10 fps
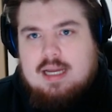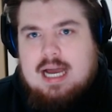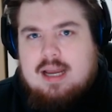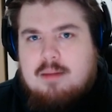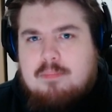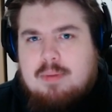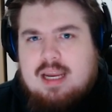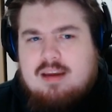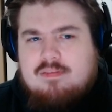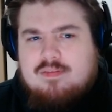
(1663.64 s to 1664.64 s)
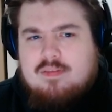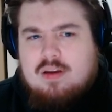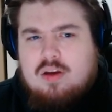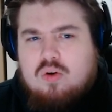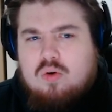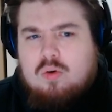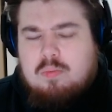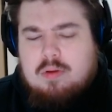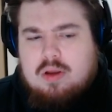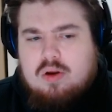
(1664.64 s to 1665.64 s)
and I believe
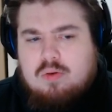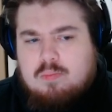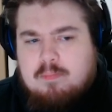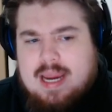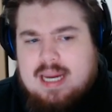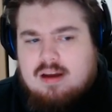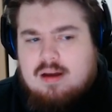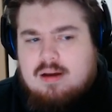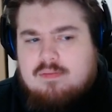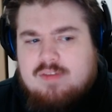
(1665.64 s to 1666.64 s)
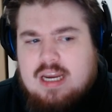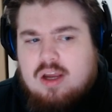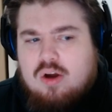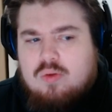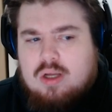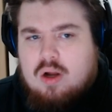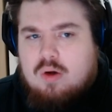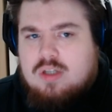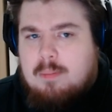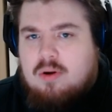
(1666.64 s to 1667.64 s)
you make a video that
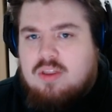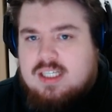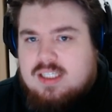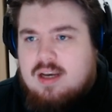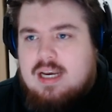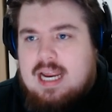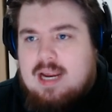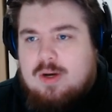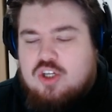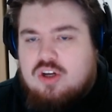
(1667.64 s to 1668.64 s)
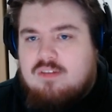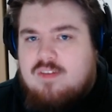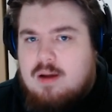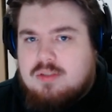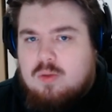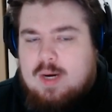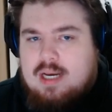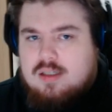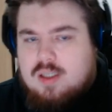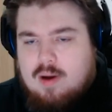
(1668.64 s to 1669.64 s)
goes up on the Sunday which confirms the
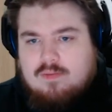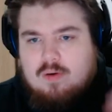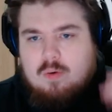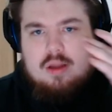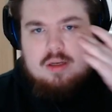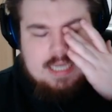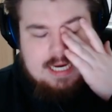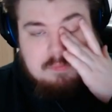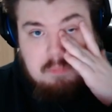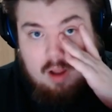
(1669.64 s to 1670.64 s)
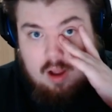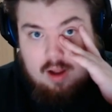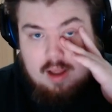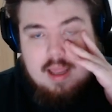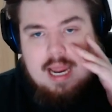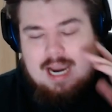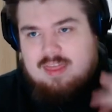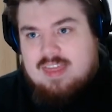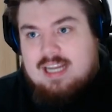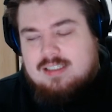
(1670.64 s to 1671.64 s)
winner. So everyone that takes part and
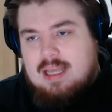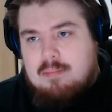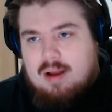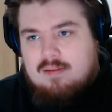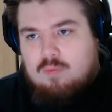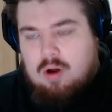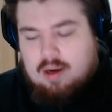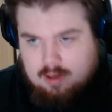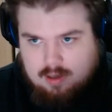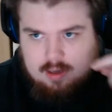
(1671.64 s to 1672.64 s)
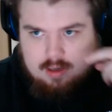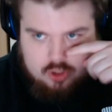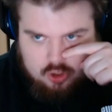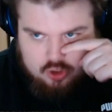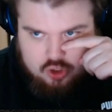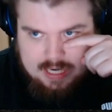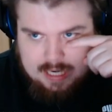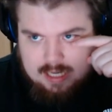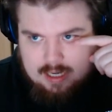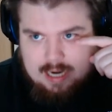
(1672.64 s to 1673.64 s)
thinks they might have won should check
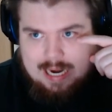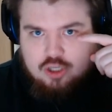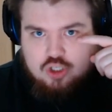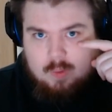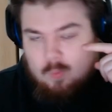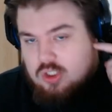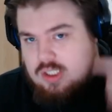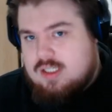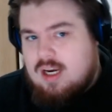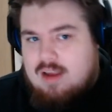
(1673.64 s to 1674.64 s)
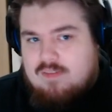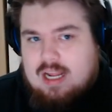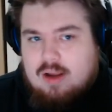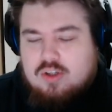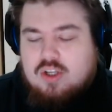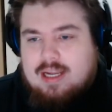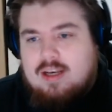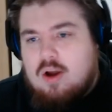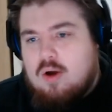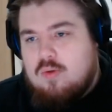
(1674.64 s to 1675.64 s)
in and actually watch the Sunday video so they
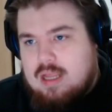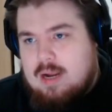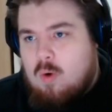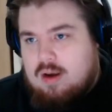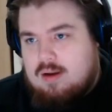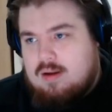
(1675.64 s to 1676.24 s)
know that they won.